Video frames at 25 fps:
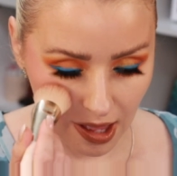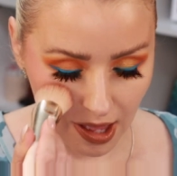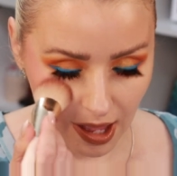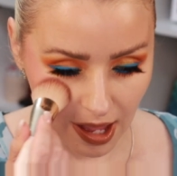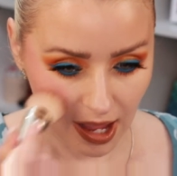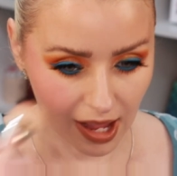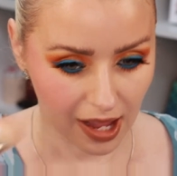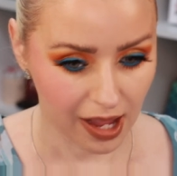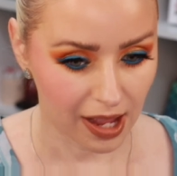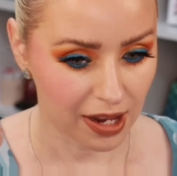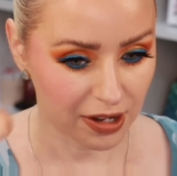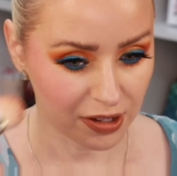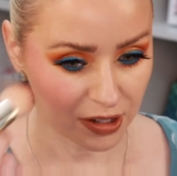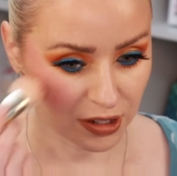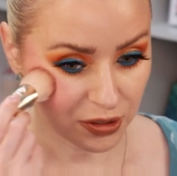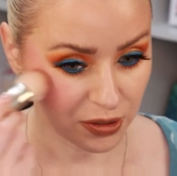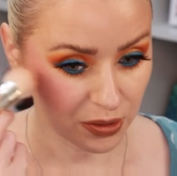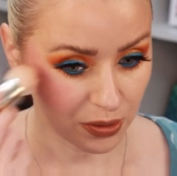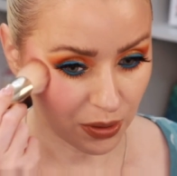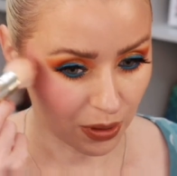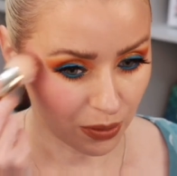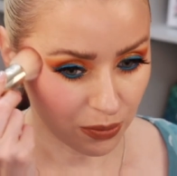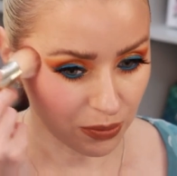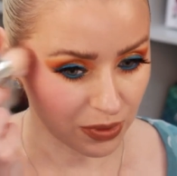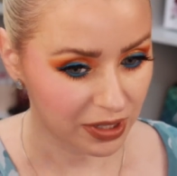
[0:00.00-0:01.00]
and
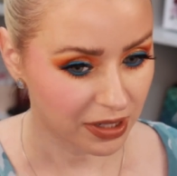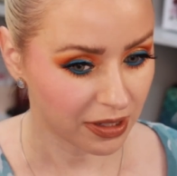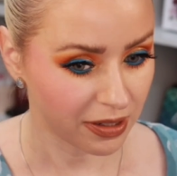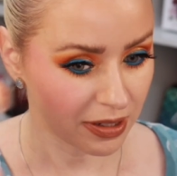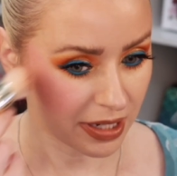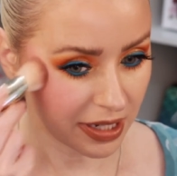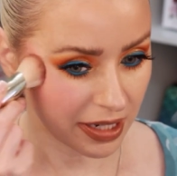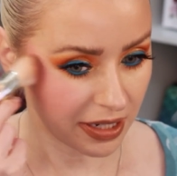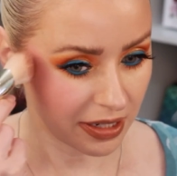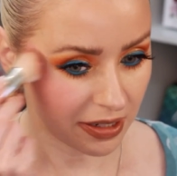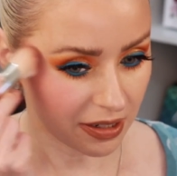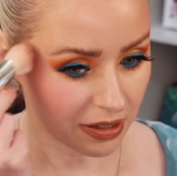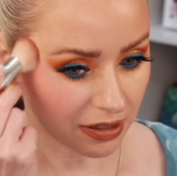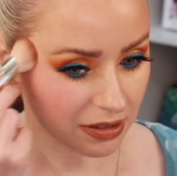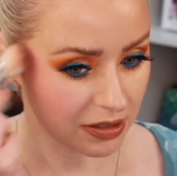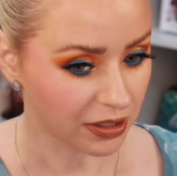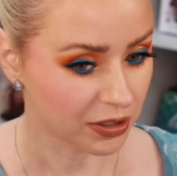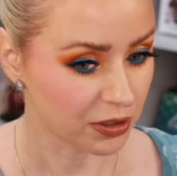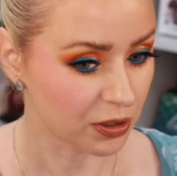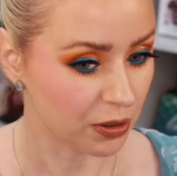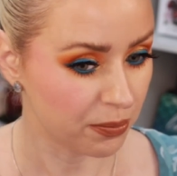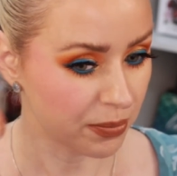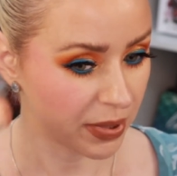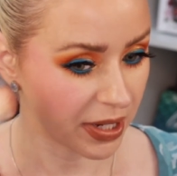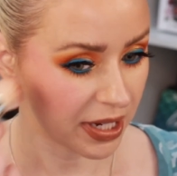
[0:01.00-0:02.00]
you only need a
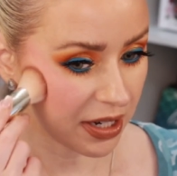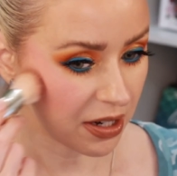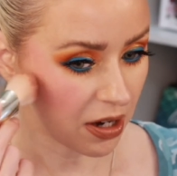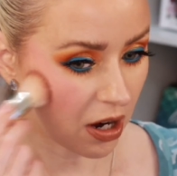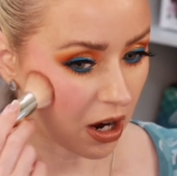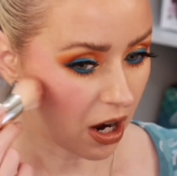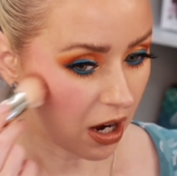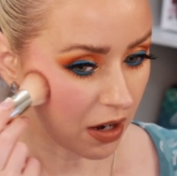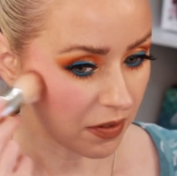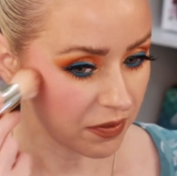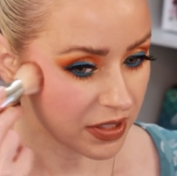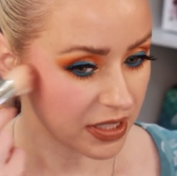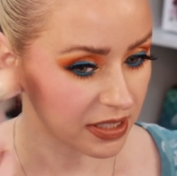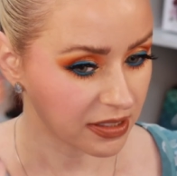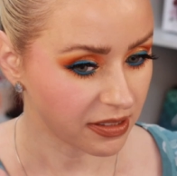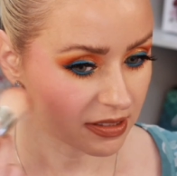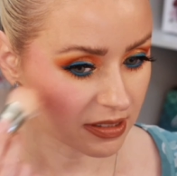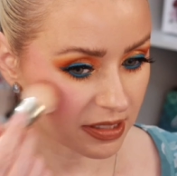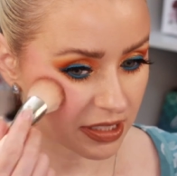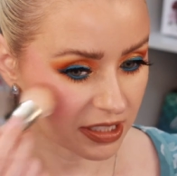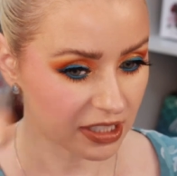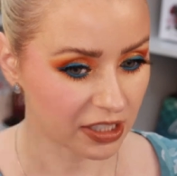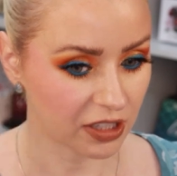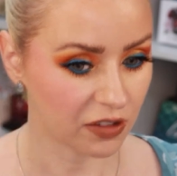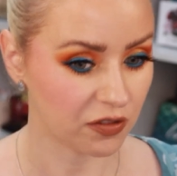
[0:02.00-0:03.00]
little bit.
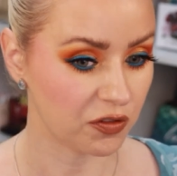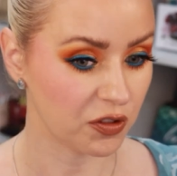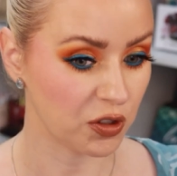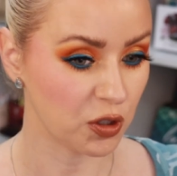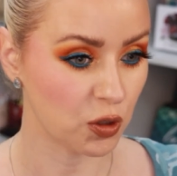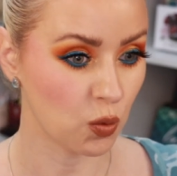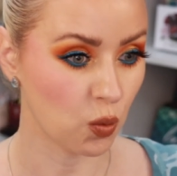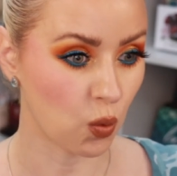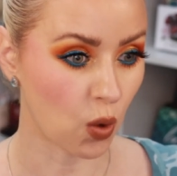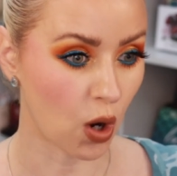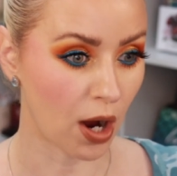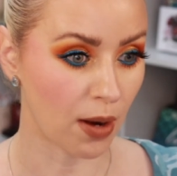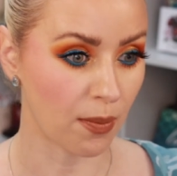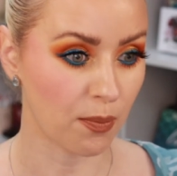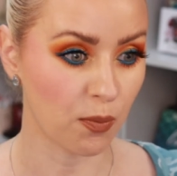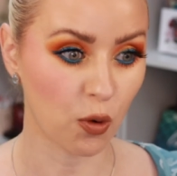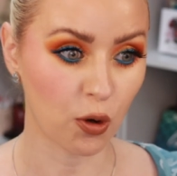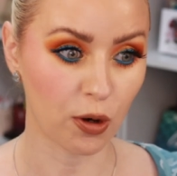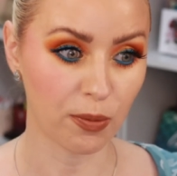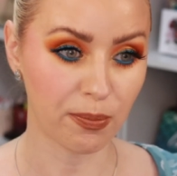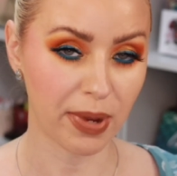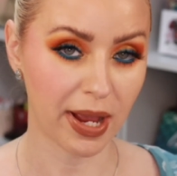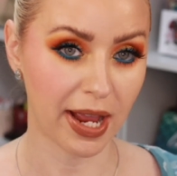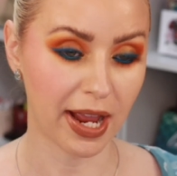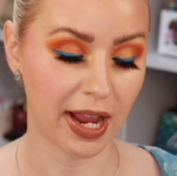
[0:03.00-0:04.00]
Obviously, if you want
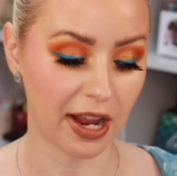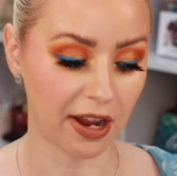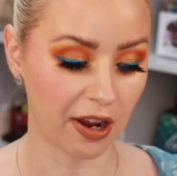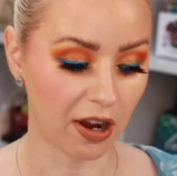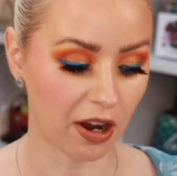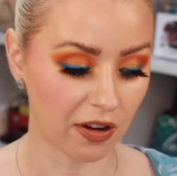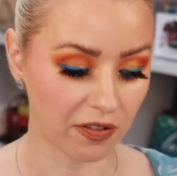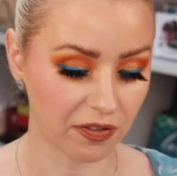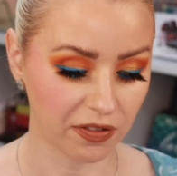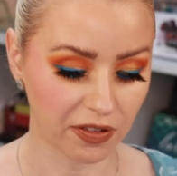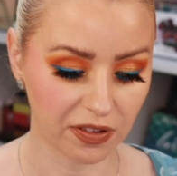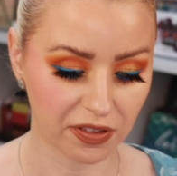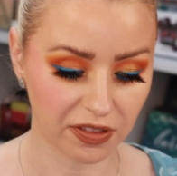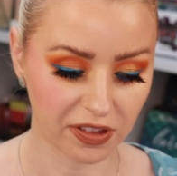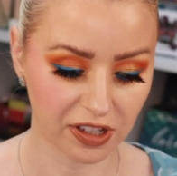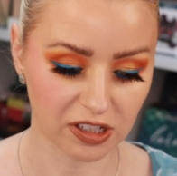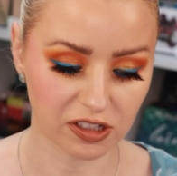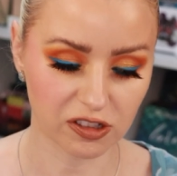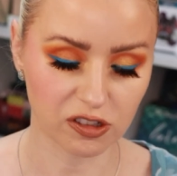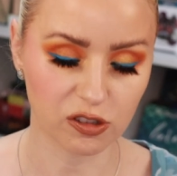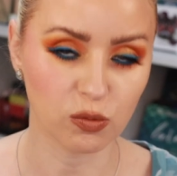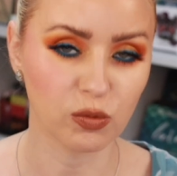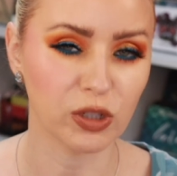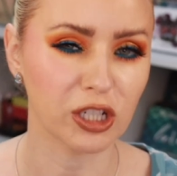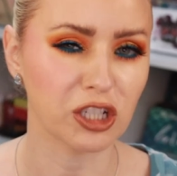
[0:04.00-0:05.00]
more payoff than
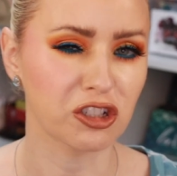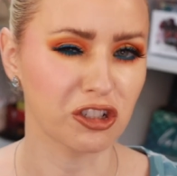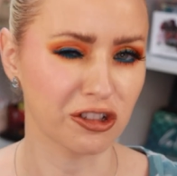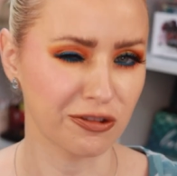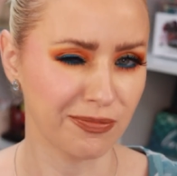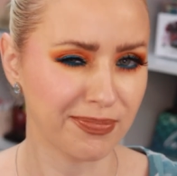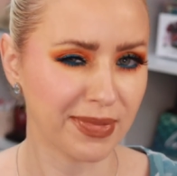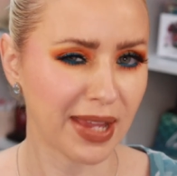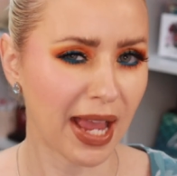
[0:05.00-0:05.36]
this, which